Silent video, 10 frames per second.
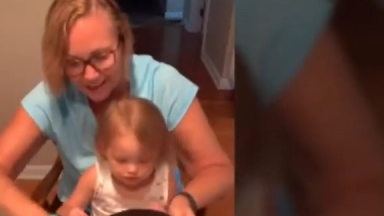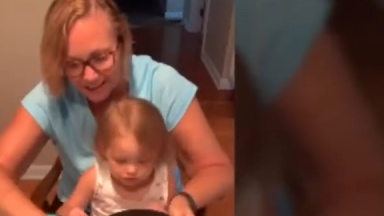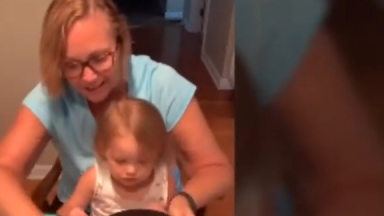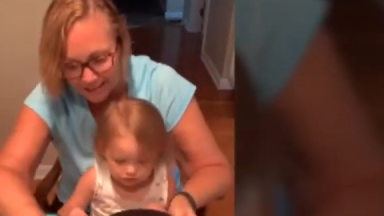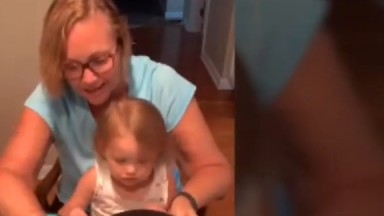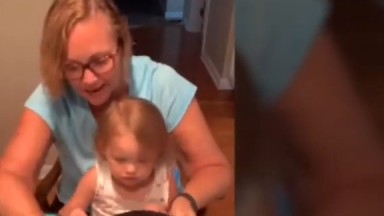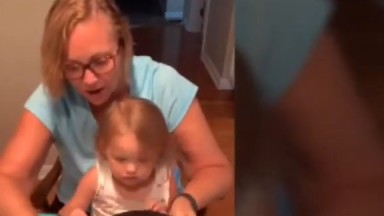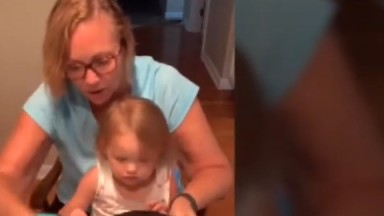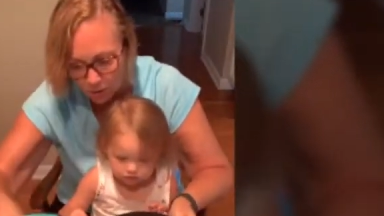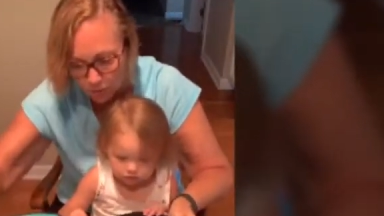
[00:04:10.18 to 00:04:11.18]
And
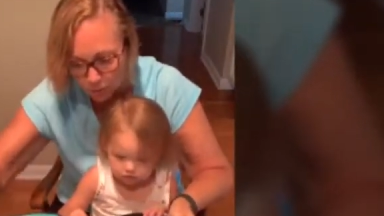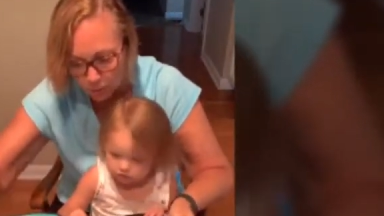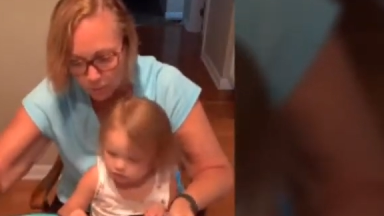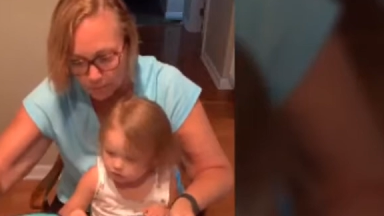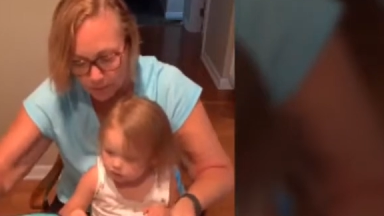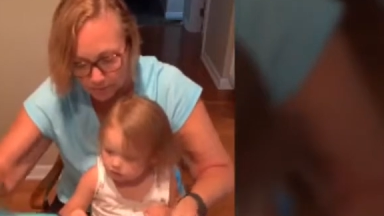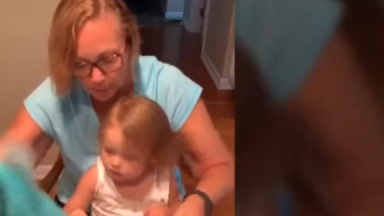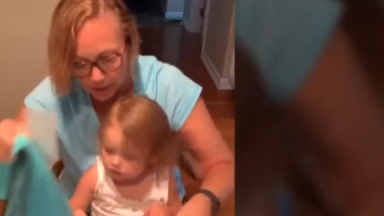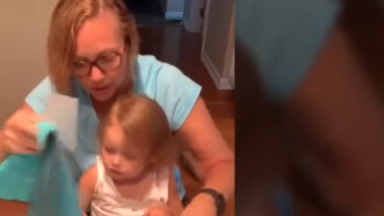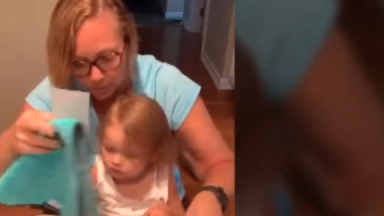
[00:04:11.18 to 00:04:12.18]
now, remember
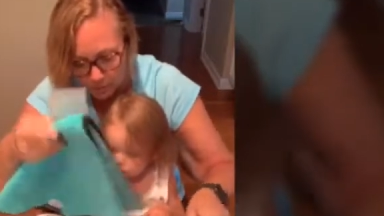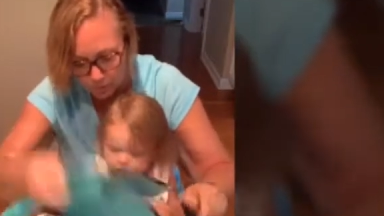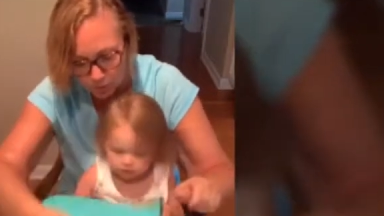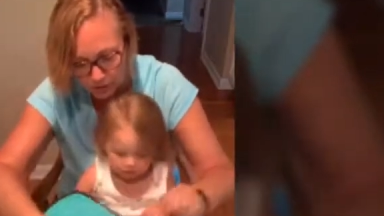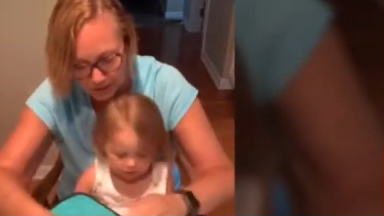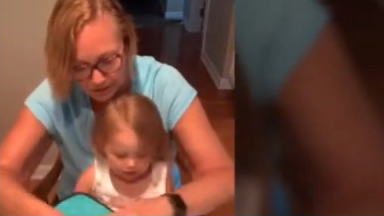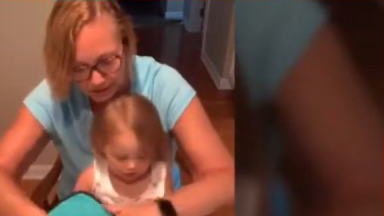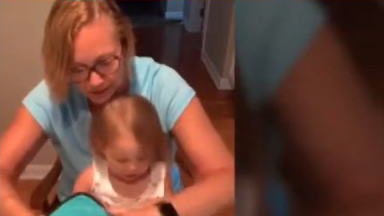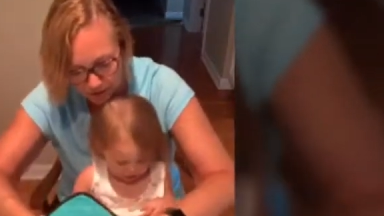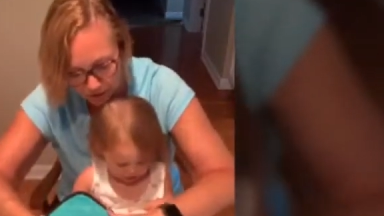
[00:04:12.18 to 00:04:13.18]
how we put this
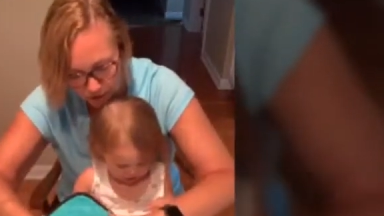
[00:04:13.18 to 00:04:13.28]
on the